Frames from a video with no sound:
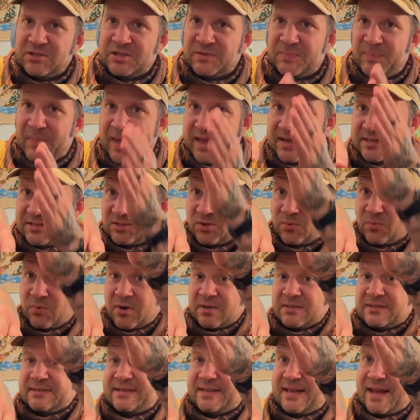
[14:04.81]
space
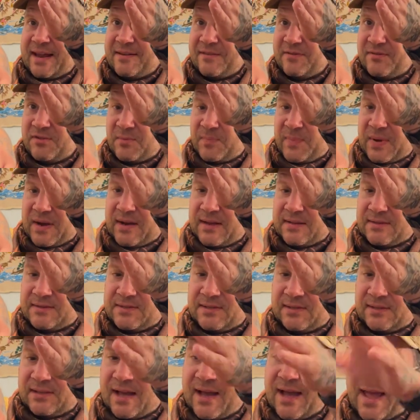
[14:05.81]
towards the end of the
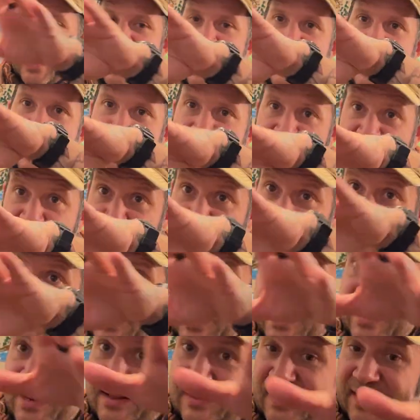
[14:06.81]
peninsula, and it's
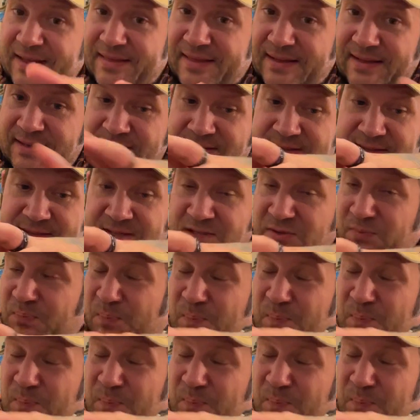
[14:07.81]
creating like these these